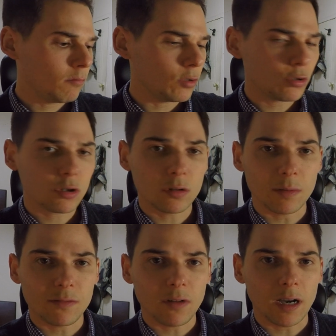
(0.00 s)
You should
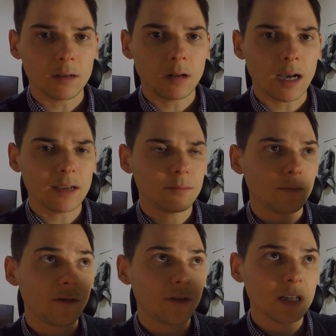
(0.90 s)
be fine. I'm
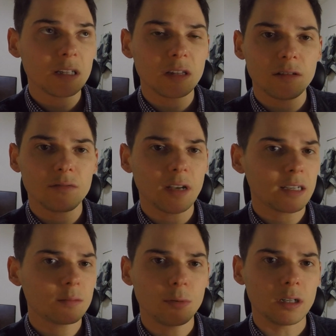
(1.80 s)
feeling the
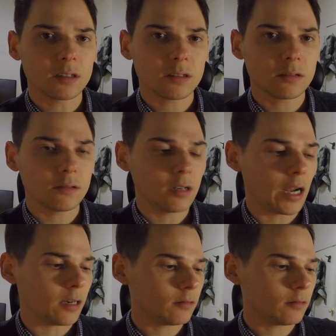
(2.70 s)
effects, but it's not